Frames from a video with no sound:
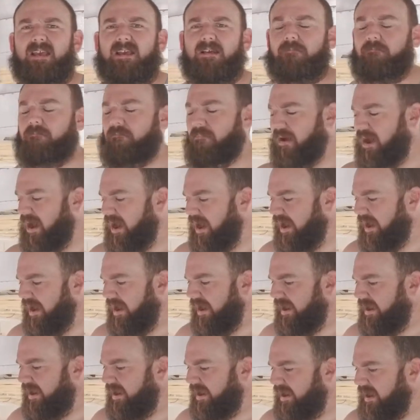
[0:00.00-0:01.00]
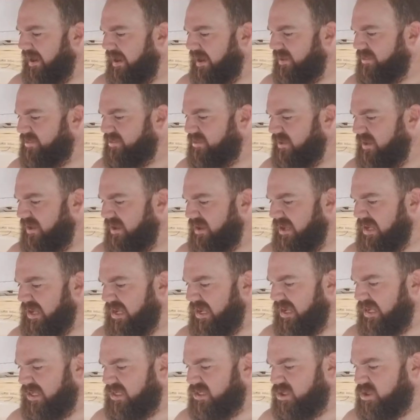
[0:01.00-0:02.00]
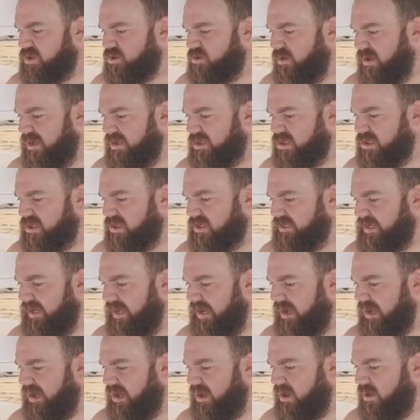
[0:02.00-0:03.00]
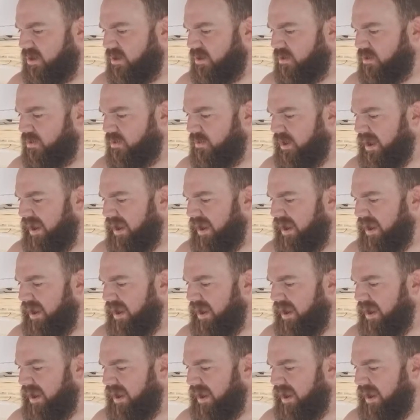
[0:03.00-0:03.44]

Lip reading: by, I think it stretches out